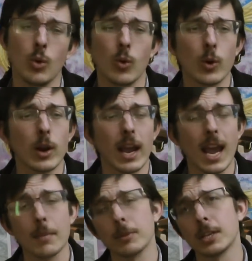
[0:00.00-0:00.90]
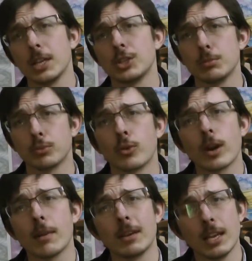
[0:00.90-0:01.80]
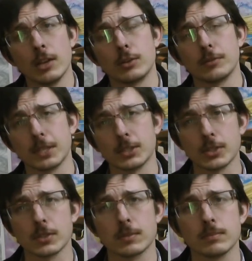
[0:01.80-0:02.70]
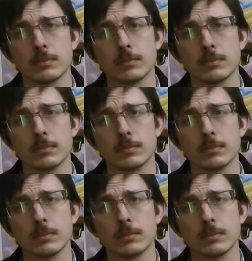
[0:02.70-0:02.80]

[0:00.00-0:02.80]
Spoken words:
or Application Programming Interfaces.